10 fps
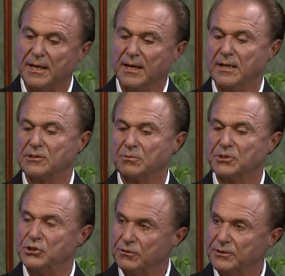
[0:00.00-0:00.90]
and to
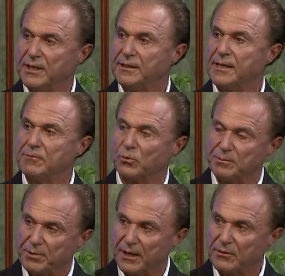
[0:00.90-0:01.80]
rejuvenate them,
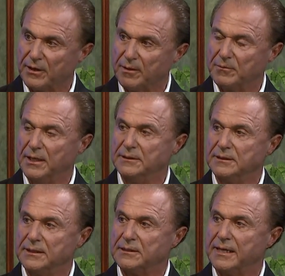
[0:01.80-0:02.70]
repair them, and
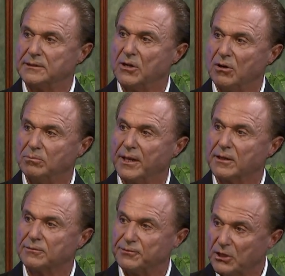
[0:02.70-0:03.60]
get that
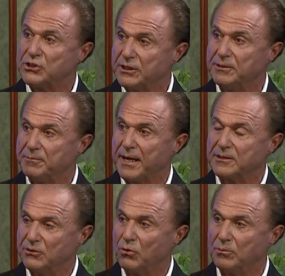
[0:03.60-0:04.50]
gallbladder functioning back
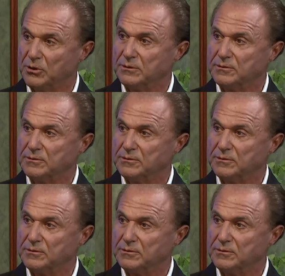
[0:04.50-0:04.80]
to normal.